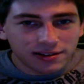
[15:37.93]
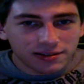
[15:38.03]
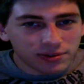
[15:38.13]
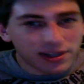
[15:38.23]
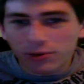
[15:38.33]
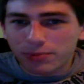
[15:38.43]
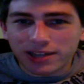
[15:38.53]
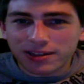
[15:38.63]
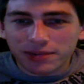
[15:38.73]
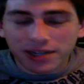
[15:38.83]
well, that won't make
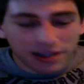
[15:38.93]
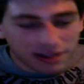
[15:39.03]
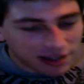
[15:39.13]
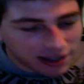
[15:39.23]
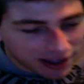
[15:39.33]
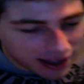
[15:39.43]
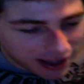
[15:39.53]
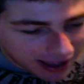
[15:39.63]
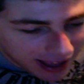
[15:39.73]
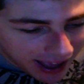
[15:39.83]
them money.
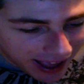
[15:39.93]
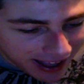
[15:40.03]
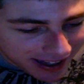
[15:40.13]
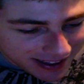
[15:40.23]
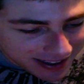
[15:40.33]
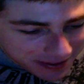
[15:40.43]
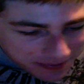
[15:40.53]
And